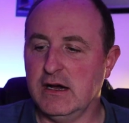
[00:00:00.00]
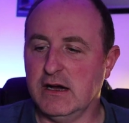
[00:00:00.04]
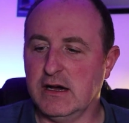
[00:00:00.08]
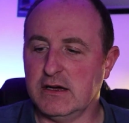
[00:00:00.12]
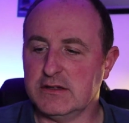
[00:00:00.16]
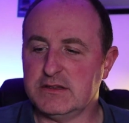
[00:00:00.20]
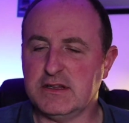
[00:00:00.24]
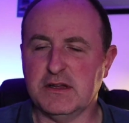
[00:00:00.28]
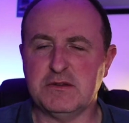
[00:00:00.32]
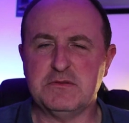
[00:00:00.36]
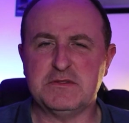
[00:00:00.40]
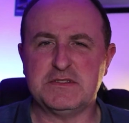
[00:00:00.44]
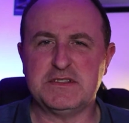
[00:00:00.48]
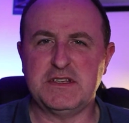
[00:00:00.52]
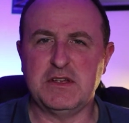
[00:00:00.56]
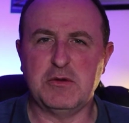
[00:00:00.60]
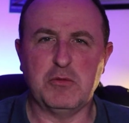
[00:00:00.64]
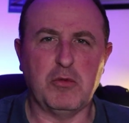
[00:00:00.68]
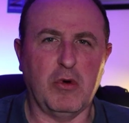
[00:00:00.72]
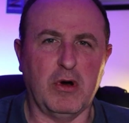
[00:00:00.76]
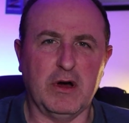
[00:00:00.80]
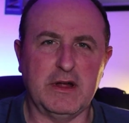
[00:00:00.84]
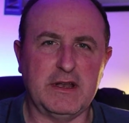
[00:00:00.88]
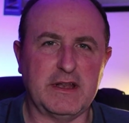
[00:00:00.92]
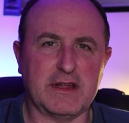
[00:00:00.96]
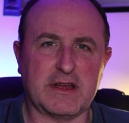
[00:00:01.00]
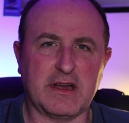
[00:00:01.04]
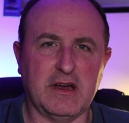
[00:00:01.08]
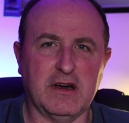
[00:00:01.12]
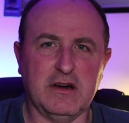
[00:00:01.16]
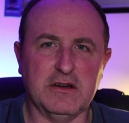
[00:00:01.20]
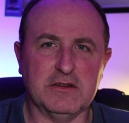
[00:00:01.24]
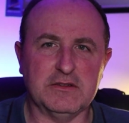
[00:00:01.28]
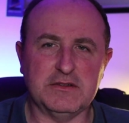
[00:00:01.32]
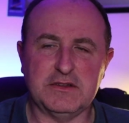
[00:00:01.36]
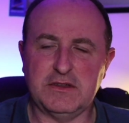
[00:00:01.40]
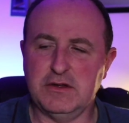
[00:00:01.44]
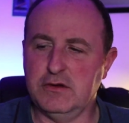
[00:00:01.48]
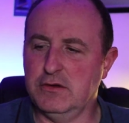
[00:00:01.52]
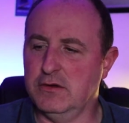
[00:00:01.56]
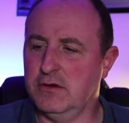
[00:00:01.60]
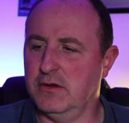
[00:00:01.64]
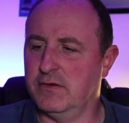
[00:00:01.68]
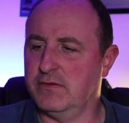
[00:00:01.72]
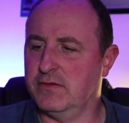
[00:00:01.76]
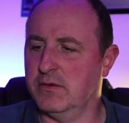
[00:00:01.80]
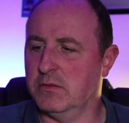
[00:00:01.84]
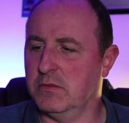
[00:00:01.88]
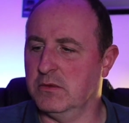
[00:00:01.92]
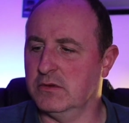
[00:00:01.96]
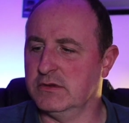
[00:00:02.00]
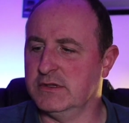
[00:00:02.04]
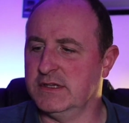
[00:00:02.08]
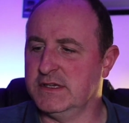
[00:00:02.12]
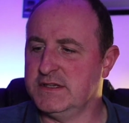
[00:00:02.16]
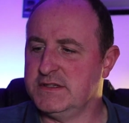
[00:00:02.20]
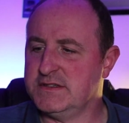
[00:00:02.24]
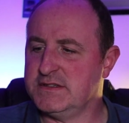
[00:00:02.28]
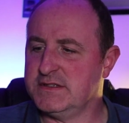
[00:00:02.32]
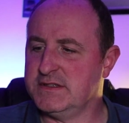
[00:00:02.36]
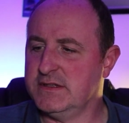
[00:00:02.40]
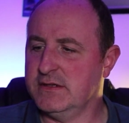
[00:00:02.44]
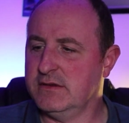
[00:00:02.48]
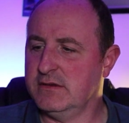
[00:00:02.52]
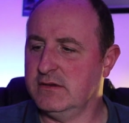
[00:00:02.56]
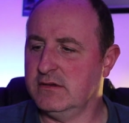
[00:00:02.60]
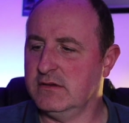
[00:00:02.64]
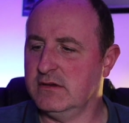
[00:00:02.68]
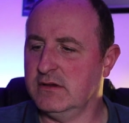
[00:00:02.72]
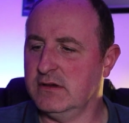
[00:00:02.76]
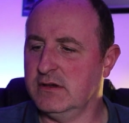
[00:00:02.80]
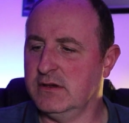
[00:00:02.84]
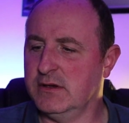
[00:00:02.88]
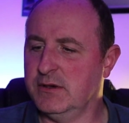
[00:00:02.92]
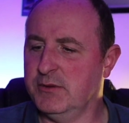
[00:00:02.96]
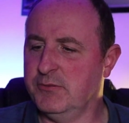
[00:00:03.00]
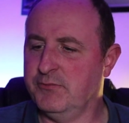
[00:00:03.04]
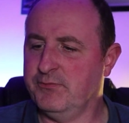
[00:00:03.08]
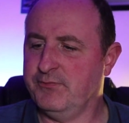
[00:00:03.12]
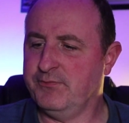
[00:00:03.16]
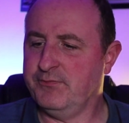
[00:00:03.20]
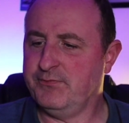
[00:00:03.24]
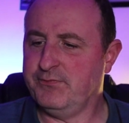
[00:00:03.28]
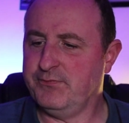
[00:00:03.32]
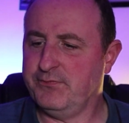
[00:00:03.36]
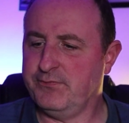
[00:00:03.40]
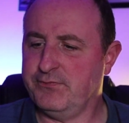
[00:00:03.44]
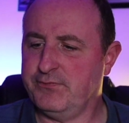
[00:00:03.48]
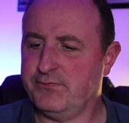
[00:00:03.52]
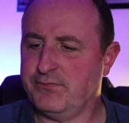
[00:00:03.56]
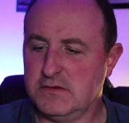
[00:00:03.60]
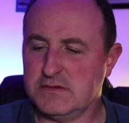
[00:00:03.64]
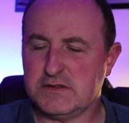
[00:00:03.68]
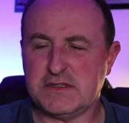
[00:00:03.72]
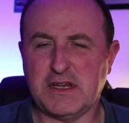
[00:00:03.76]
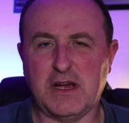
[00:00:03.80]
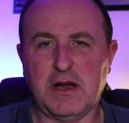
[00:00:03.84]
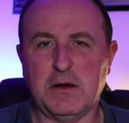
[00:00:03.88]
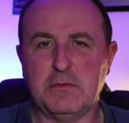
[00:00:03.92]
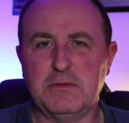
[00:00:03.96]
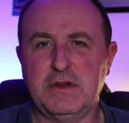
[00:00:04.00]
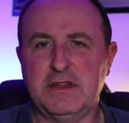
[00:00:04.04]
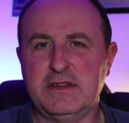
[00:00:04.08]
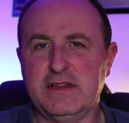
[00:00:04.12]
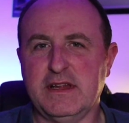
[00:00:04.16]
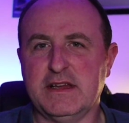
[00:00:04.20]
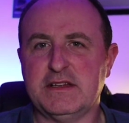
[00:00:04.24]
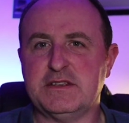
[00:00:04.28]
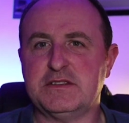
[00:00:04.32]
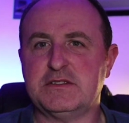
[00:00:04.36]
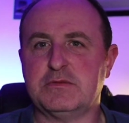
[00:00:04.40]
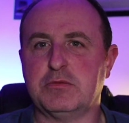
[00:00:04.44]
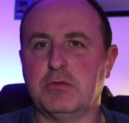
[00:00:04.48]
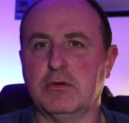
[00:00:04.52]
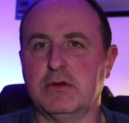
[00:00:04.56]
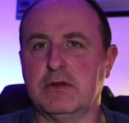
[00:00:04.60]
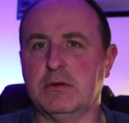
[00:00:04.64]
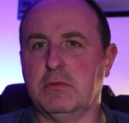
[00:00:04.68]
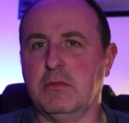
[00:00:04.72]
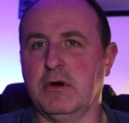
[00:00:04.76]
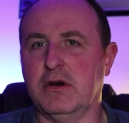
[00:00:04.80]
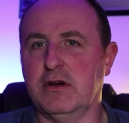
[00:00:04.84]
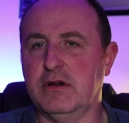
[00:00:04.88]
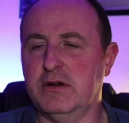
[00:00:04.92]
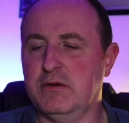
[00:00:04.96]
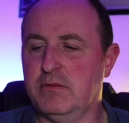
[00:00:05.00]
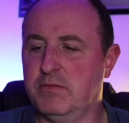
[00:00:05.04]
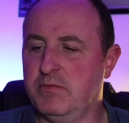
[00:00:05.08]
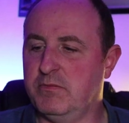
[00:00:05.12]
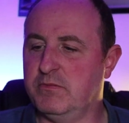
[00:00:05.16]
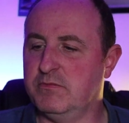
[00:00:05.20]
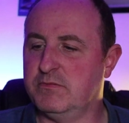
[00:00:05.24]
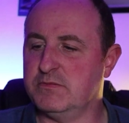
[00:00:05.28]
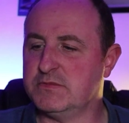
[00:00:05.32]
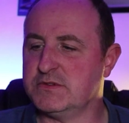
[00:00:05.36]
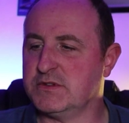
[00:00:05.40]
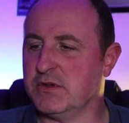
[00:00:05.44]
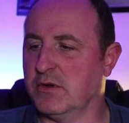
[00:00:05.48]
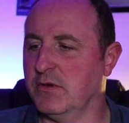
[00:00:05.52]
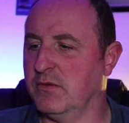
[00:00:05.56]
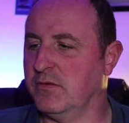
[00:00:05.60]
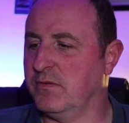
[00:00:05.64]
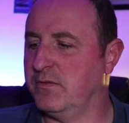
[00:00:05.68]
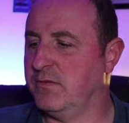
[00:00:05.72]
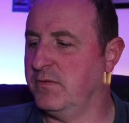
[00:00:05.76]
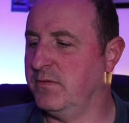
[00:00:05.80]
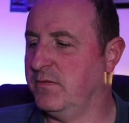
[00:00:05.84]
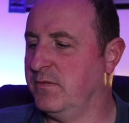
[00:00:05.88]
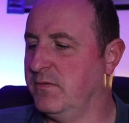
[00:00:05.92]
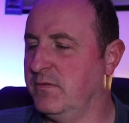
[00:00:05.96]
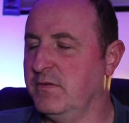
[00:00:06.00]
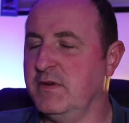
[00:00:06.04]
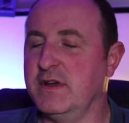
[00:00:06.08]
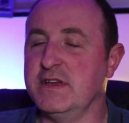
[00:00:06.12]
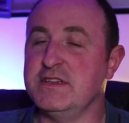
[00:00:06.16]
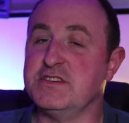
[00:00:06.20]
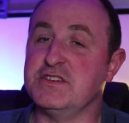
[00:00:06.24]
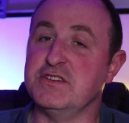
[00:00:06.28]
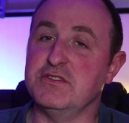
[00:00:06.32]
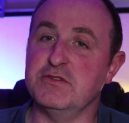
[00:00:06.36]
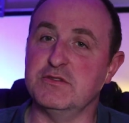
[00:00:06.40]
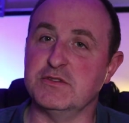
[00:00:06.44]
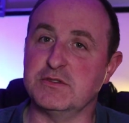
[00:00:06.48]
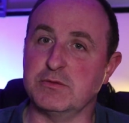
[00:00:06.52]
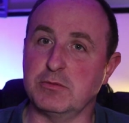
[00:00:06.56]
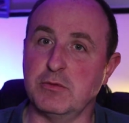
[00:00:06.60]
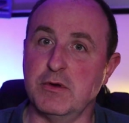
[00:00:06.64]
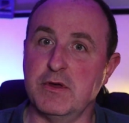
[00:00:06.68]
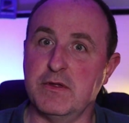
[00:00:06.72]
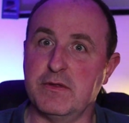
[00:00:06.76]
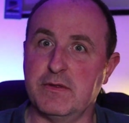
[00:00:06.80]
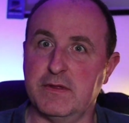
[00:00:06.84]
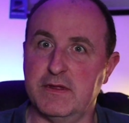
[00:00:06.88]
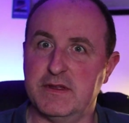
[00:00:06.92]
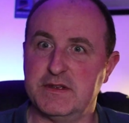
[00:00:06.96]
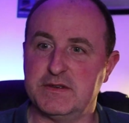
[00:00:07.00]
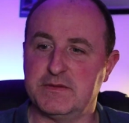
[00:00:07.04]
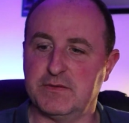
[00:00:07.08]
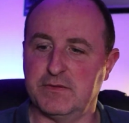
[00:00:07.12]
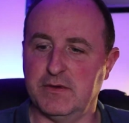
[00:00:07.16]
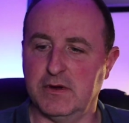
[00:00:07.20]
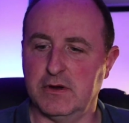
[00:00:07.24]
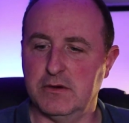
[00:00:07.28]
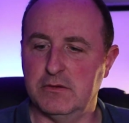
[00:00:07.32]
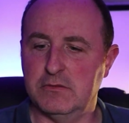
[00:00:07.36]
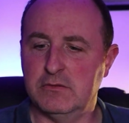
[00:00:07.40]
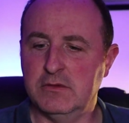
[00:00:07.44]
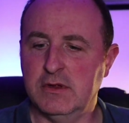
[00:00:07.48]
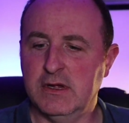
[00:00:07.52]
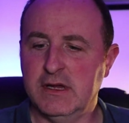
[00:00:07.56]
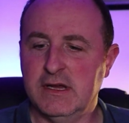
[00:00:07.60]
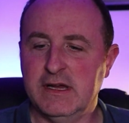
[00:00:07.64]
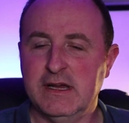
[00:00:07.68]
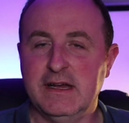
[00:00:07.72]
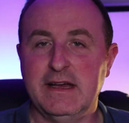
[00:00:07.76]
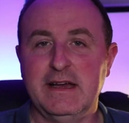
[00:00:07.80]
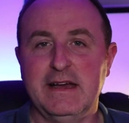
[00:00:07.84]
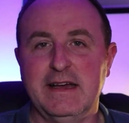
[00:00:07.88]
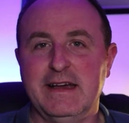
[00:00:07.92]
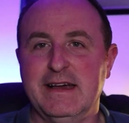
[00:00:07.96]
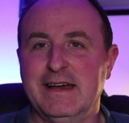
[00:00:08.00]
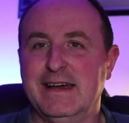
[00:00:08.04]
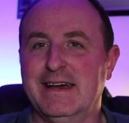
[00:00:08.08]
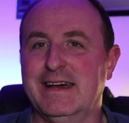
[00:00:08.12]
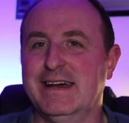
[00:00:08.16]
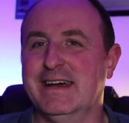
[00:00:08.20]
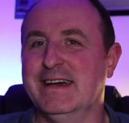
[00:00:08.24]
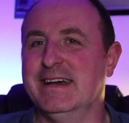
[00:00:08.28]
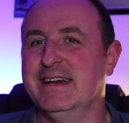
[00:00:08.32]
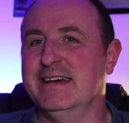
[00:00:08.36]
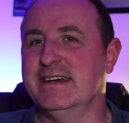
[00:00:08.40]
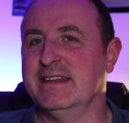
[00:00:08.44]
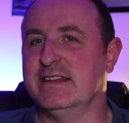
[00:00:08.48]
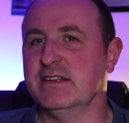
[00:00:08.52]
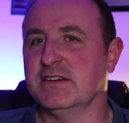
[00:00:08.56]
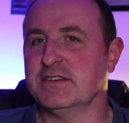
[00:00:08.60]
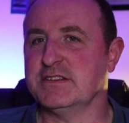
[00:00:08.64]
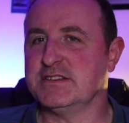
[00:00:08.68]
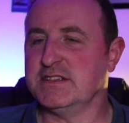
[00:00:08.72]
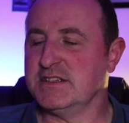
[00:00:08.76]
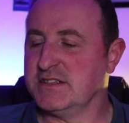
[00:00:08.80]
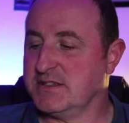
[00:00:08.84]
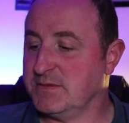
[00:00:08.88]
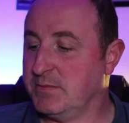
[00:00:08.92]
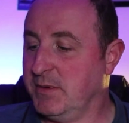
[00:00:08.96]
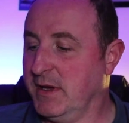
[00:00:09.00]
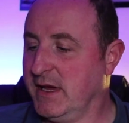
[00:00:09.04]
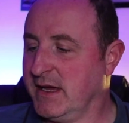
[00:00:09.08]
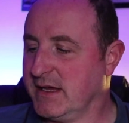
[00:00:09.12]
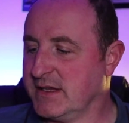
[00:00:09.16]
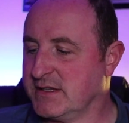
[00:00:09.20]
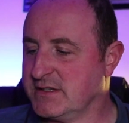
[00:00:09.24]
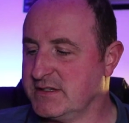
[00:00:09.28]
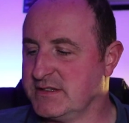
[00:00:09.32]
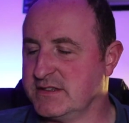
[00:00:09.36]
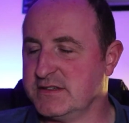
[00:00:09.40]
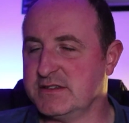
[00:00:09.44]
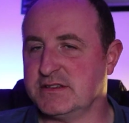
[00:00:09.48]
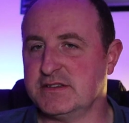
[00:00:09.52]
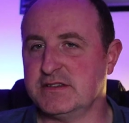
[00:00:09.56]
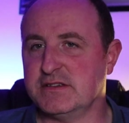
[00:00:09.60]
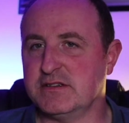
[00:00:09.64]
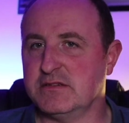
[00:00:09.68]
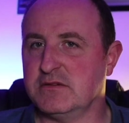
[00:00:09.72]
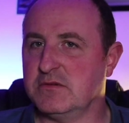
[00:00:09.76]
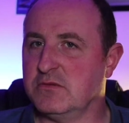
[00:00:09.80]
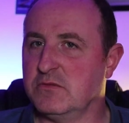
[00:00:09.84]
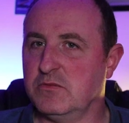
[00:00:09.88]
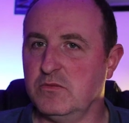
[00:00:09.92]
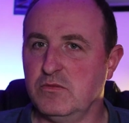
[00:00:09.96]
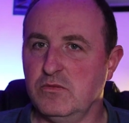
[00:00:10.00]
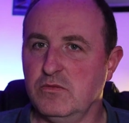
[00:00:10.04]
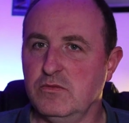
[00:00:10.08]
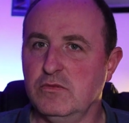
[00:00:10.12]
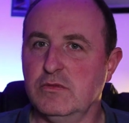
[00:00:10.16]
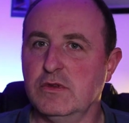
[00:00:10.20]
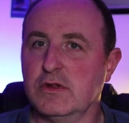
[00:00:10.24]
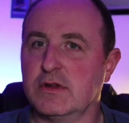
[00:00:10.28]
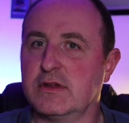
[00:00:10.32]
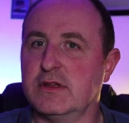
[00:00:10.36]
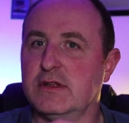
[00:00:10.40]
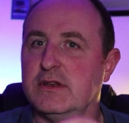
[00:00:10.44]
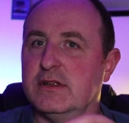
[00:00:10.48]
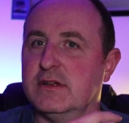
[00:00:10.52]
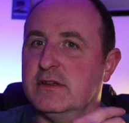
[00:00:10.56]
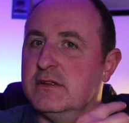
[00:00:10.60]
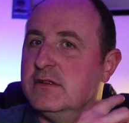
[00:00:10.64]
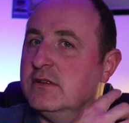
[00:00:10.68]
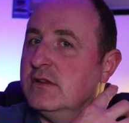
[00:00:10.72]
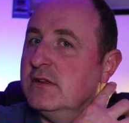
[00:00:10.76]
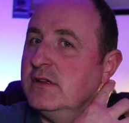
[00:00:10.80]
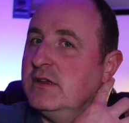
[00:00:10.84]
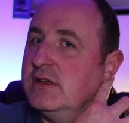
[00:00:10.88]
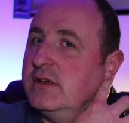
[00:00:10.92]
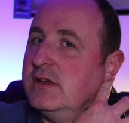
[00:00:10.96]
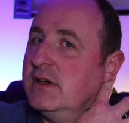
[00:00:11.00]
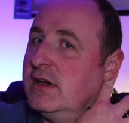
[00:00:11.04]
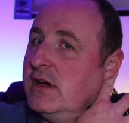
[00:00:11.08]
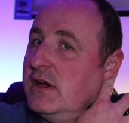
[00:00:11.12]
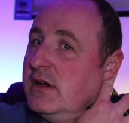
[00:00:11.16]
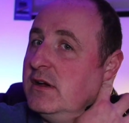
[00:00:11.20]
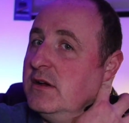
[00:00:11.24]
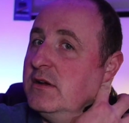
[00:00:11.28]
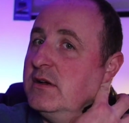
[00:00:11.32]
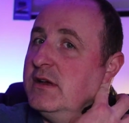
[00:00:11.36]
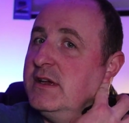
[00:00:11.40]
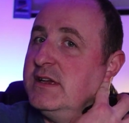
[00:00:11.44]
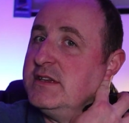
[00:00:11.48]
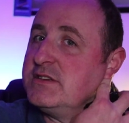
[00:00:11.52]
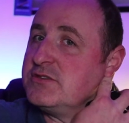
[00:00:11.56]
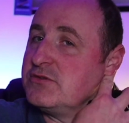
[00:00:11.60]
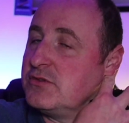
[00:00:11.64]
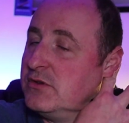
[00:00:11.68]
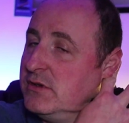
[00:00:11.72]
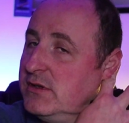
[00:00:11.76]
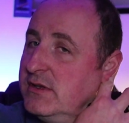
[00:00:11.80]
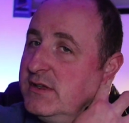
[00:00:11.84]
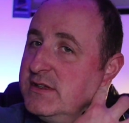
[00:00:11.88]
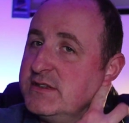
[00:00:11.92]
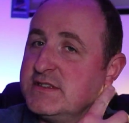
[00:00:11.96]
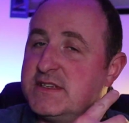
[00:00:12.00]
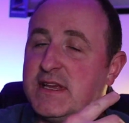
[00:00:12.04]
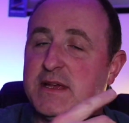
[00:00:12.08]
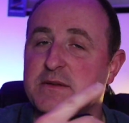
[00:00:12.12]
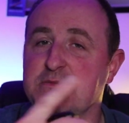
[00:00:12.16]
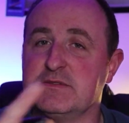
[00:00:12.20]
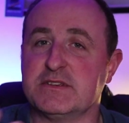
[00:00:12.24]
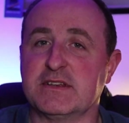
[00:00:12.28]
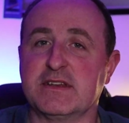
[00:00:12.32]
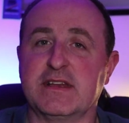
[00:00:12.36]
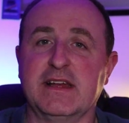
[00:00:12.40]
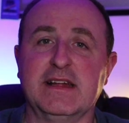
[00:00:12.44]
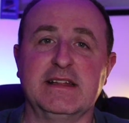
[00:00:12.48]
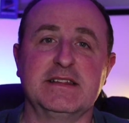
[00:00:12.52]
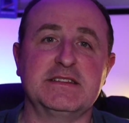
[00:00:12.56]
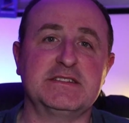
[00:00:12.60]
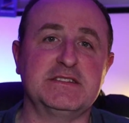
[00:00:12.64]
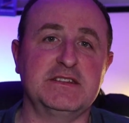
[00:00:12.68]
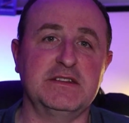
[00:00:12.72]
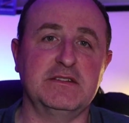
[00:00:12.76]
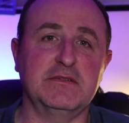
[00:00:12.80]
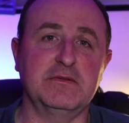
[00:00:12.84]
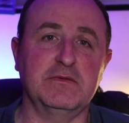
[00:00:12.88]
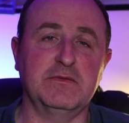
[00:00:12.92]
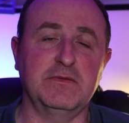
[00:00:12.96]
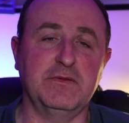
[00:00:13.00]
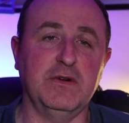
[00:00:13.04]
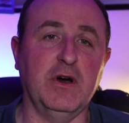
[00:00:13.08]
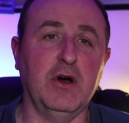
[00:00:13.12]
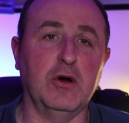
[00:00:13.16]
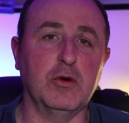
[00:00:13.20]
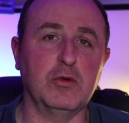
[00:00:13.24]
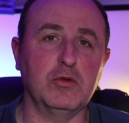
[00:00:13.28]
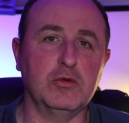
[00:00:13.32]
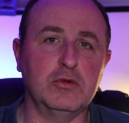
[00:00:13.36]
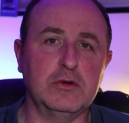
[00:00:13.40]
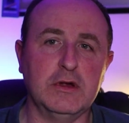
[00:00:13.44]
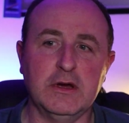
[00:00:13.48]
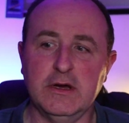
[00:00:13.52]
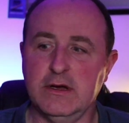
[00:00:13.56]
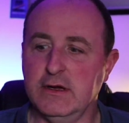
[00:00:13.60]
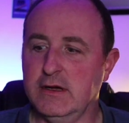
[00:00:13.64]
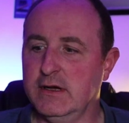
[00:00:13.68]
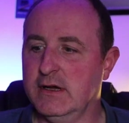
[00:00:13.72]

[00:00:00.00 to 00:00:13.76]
I don't see why they can't do it, if I'm honest. So I mean, that's one of my sort of issues with this phone, and I suspect, looking at the history of the Samsung Galaxy Fold,